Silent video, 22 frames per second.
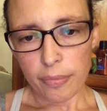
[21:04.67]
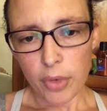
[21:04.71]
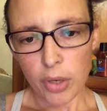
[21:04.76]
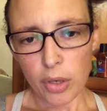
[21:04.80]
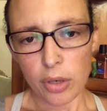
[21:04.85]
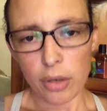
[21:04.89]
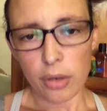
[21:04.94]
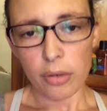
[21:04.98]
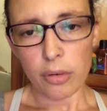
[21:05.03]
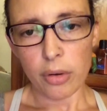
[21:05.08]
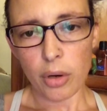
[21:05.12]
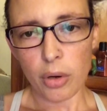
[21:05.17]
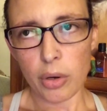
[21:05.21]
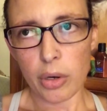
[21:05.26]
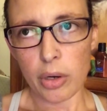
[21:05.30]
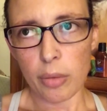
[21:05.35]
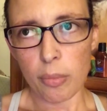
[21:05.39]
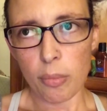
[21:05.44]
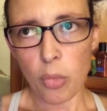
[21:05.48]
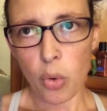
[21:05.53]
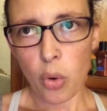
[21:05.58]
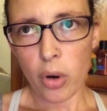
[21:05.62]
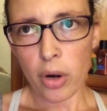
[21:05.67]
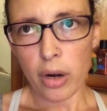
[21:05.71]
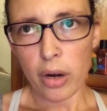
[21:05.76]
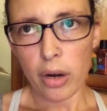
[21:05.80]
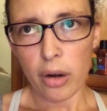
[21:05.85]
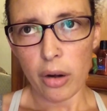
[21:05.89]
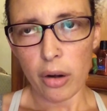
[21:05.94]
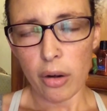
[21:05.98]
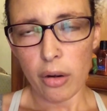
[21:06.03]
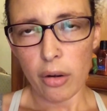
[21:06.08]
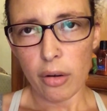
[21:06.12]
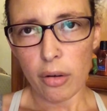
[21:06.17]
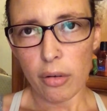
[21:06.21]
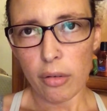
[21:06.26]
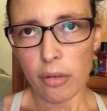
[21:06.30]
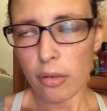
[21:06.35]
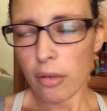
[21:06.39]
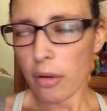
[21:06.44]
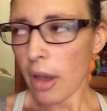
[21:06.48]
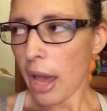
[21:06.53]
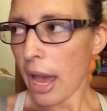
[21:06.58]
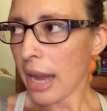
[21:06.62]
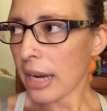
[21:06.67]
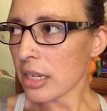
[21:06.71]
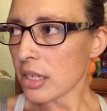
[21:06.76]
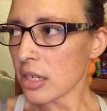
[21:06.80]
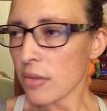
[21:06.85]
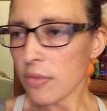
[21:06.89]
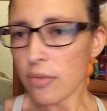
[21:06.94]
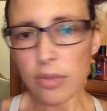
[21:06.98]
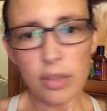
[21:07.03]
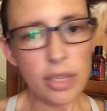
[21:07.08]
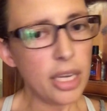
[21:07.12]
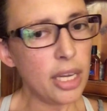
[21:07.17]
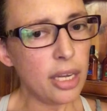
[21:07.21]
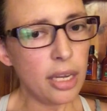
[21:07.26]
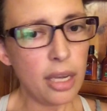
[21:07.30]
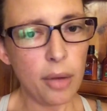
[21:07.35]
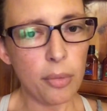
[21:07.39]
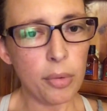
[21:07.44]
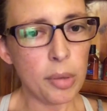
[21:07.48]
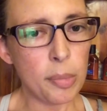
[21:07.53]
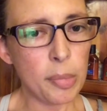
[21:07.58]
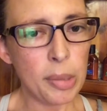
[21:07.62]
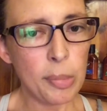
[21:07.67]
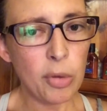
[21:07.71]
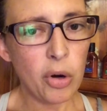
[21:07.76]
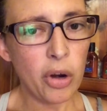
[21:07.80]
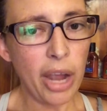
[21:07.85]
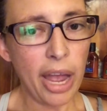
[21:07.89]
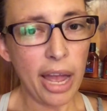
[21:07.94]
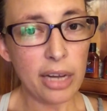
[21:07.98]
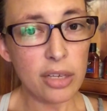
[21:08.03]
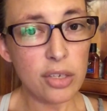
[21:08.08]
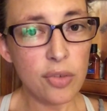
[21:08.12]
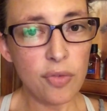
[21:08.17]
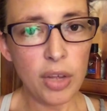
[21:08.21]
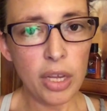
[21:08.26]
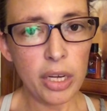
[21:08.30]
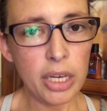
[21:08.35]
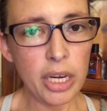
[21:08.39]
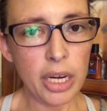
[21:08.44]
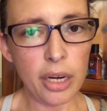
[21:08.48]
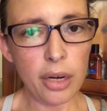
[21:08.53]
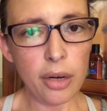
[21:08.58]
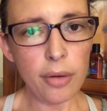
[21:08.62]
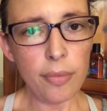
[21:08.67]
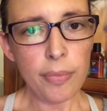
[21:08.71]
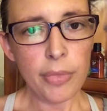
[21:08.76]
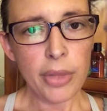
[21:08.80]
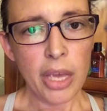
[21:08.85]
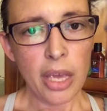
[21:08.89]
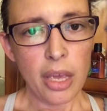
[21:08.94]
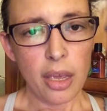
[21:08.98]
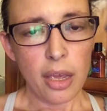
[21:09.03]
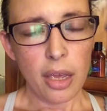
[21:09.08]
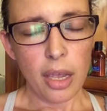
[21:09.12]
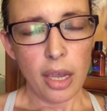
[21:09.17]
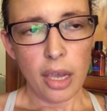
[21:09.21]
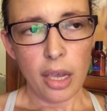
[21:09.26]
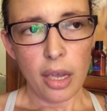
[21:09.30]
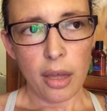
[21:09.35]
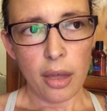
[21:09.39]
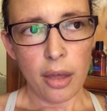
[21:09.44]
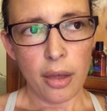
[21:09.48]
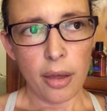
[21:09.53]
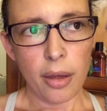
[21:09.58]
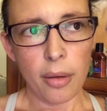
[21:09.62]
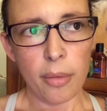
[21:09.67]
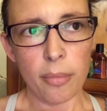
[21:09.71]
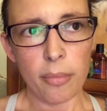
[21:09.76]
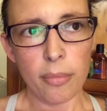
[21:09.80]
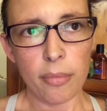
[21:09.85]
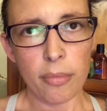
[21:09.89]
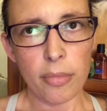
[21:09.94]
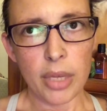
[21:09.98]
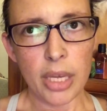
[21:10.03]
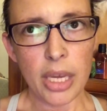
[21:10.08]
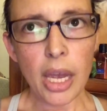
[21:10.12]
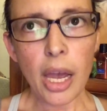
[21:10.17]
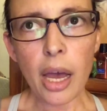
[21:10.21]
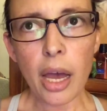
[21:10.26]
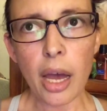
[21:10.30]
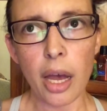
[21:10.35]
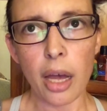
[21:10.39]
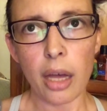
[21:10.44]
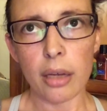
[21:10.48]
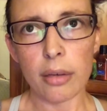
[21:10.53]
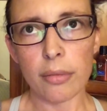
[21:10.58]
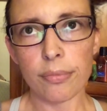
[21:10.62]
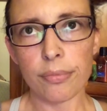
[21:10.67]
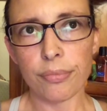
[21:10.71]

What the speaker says: or more actively. I want to be more active on here. Yeah.